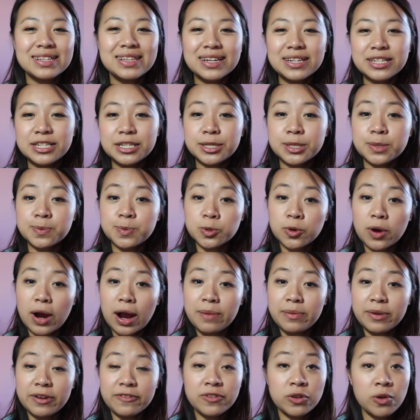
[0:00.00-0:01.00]
click to
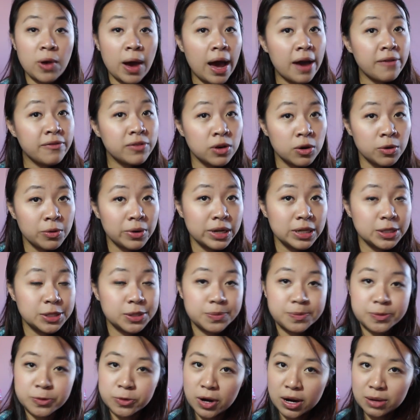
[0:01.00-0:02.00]
subscribe if you haven't already
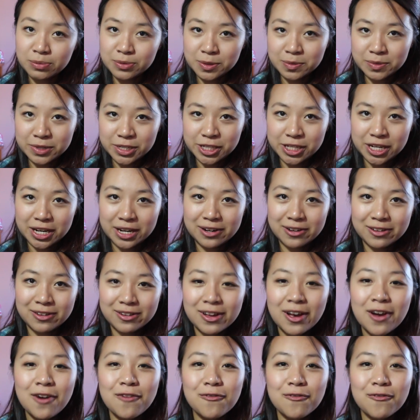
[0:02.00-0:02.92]
subscribed to my channel